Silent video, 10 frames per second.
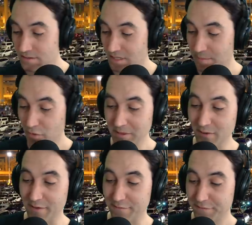So they probably
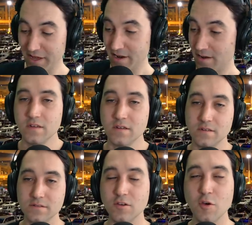won't fit.
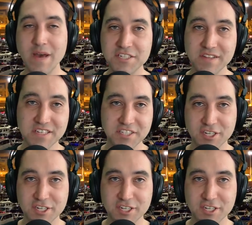So imagine this,